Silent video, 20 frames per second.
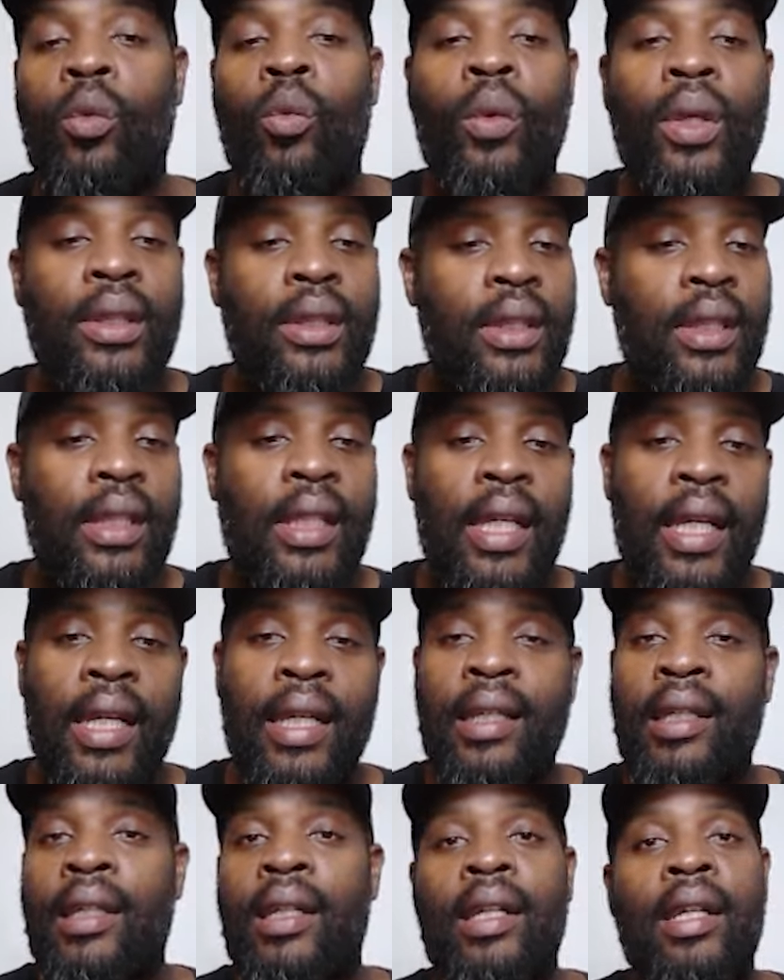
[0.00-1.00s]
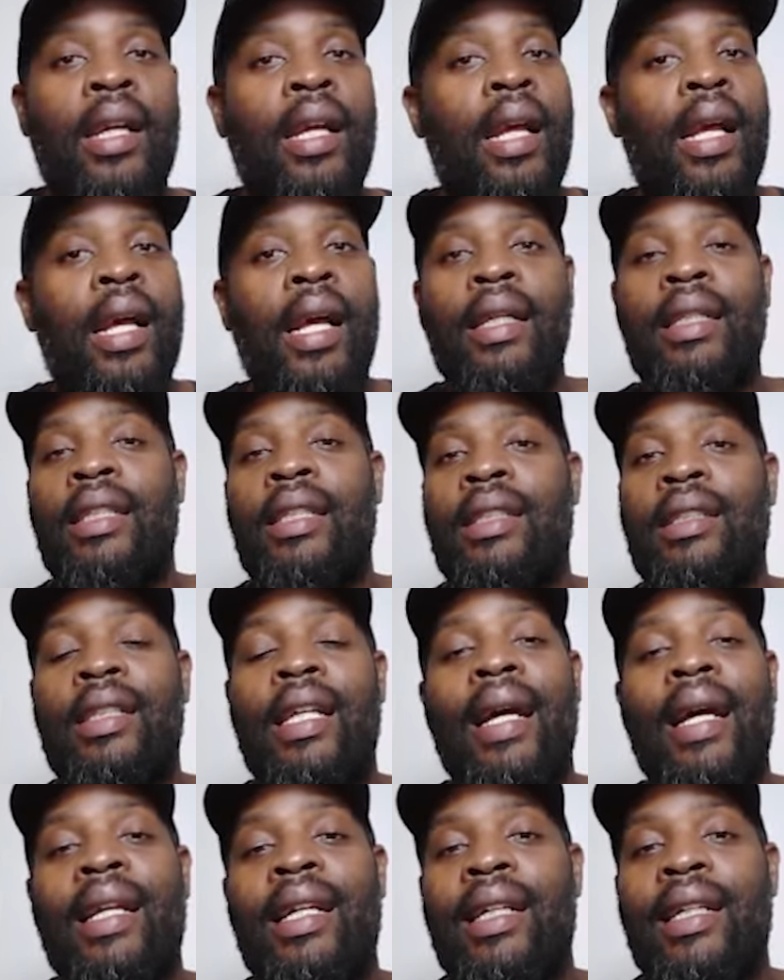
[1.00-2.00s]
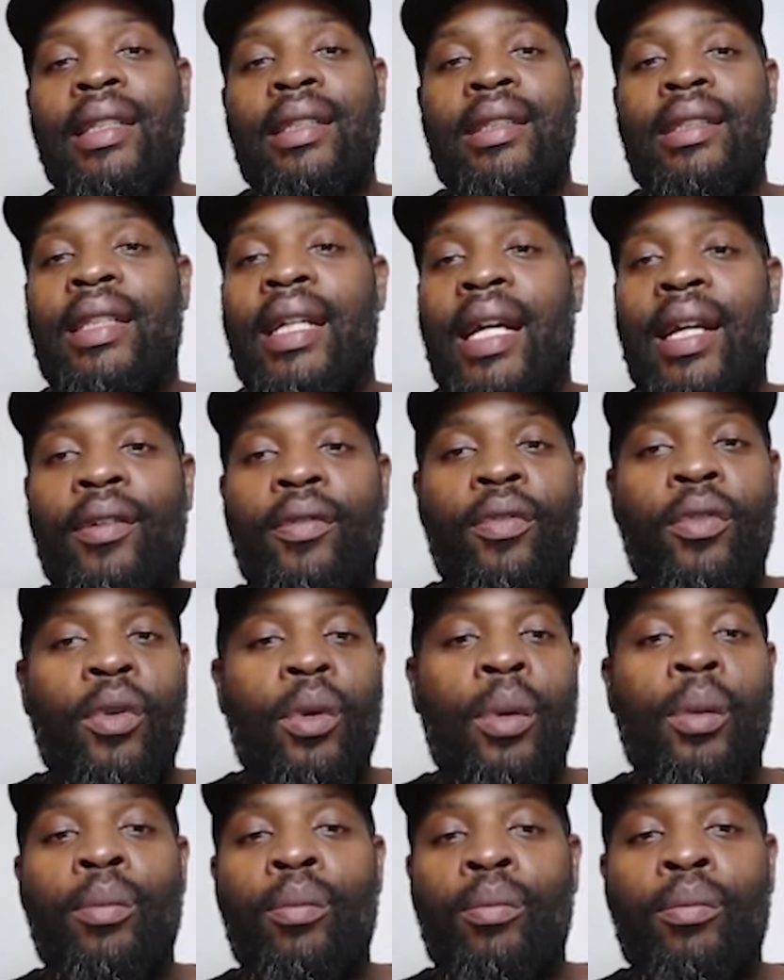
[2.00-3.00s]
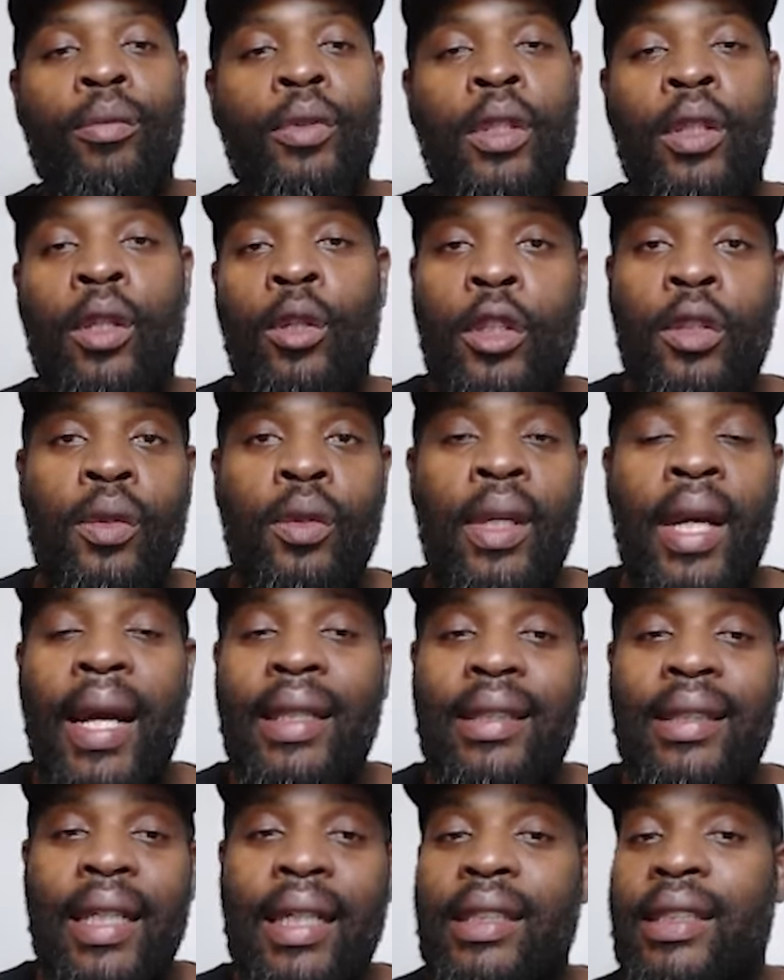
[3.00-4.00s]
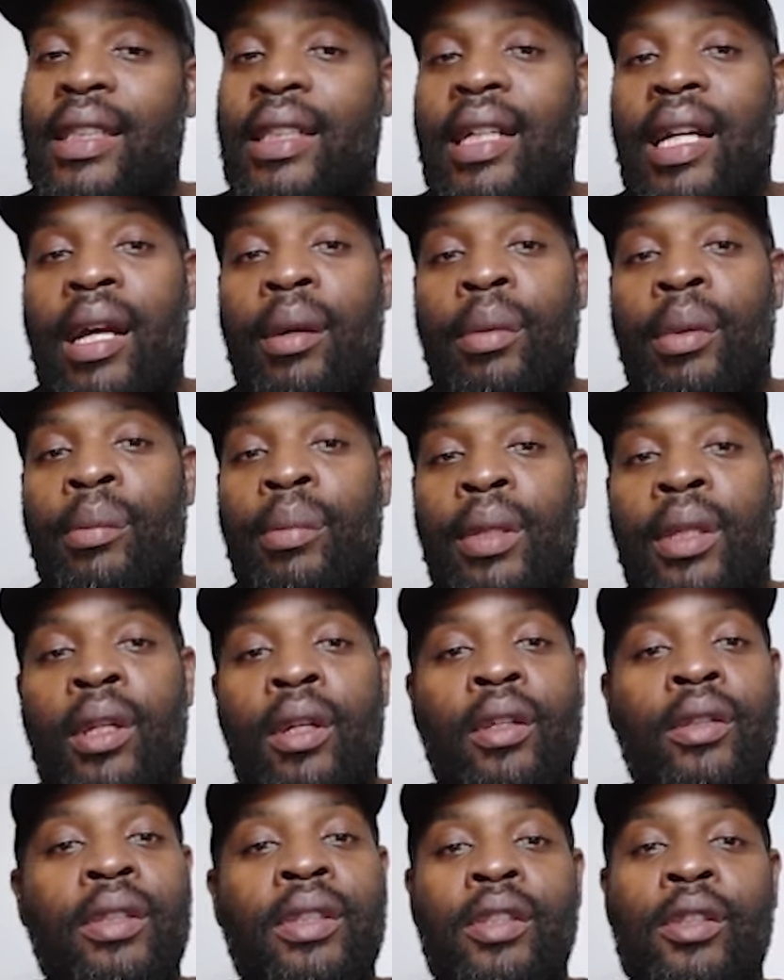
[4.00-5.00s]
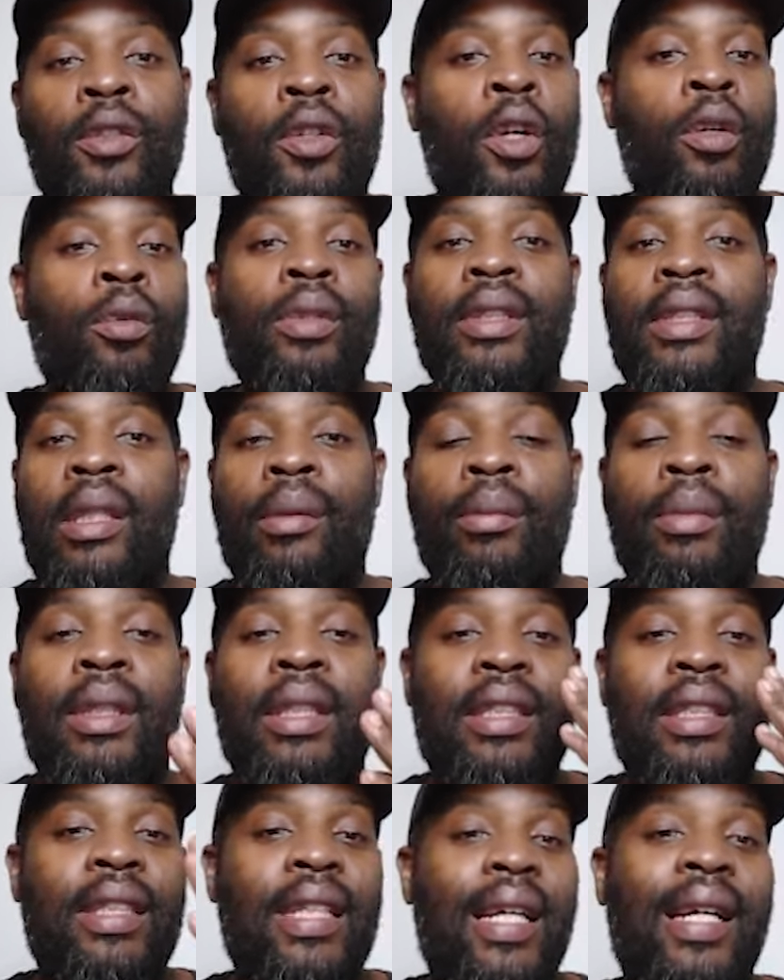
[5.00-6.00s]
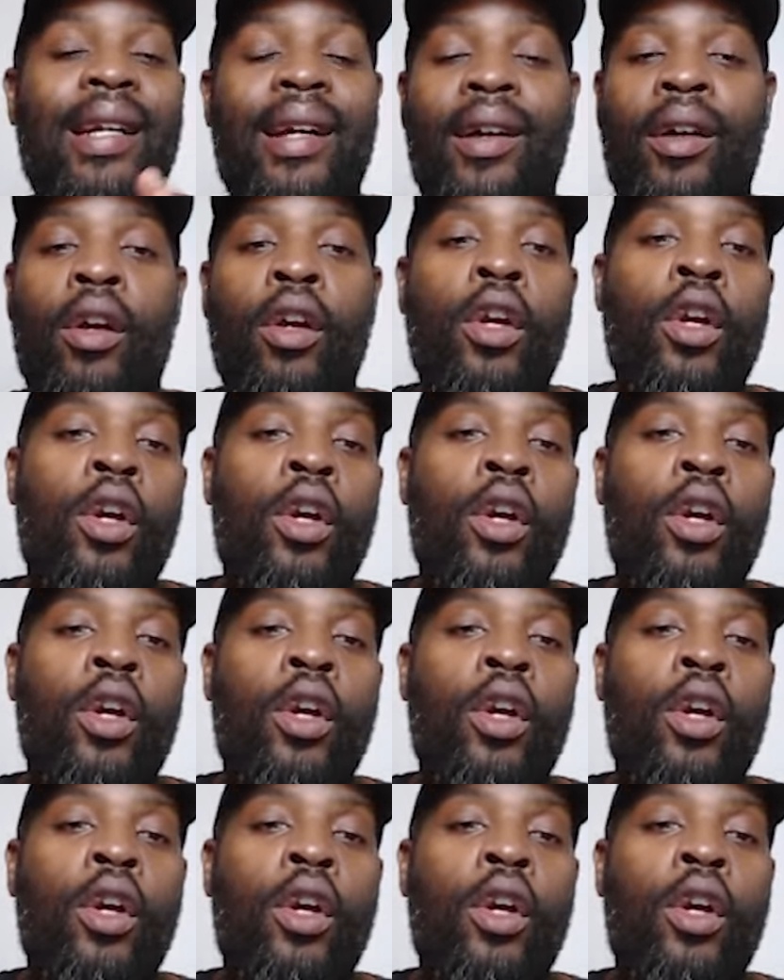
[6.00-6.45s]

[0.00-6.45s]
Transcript: Once again, I just got an insight from, you know, you guys actually comment below. You always tell me to check out